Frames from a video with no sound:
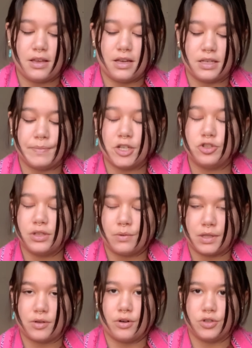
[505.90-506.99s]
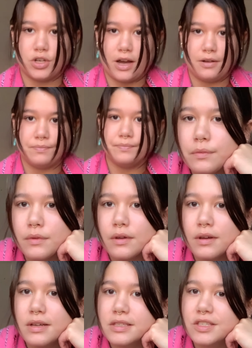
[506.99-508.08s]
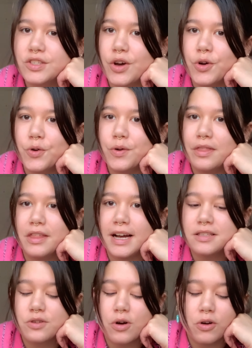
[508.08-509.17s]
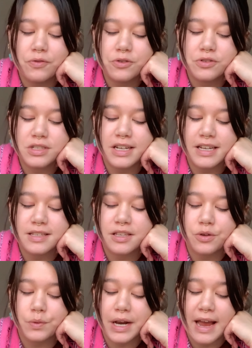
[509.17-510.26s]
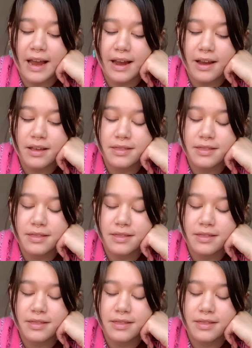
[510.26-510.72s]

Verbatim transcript: especially with crochet. So that's all for today's Q&A.